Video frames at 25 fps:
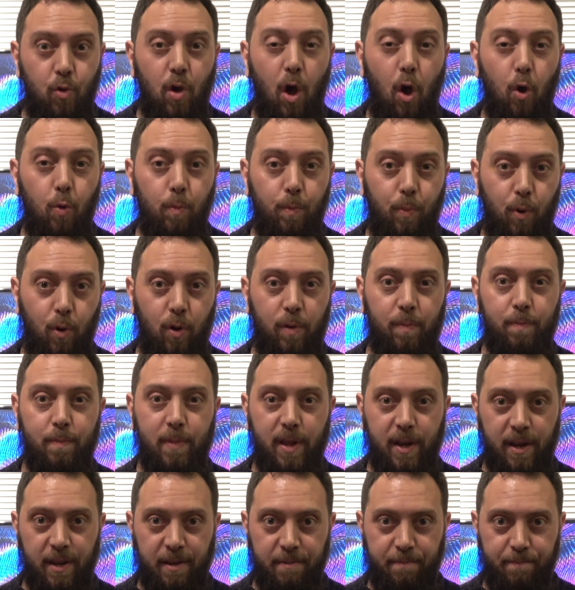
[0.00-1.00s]
HomePod
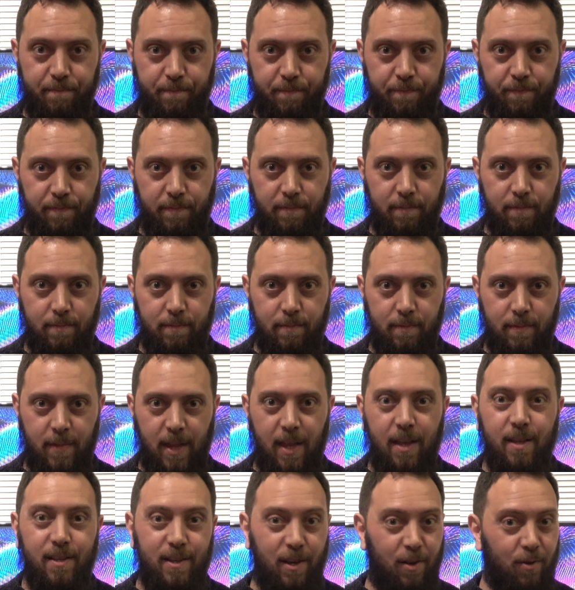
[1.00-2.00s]
Mini.
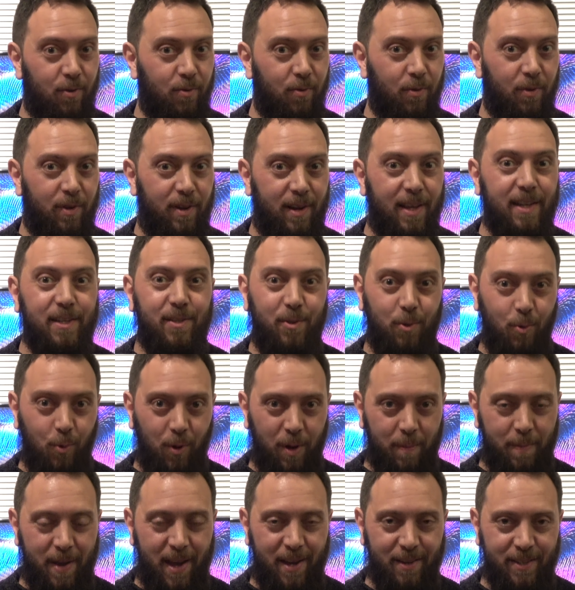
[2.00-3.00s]
So let's talk
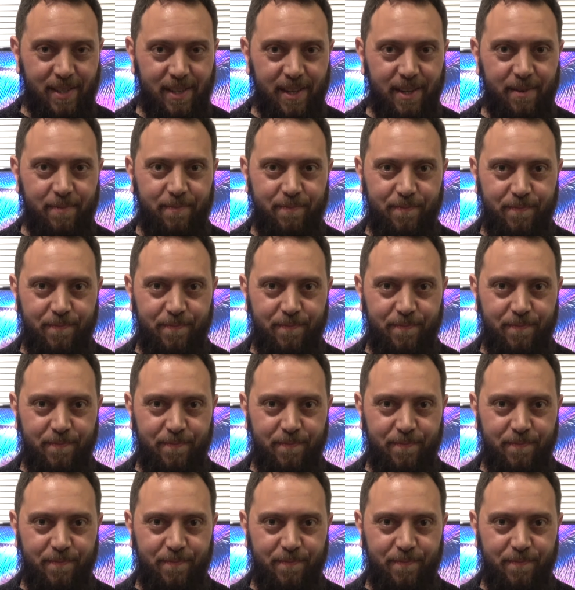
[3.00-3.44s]
about it.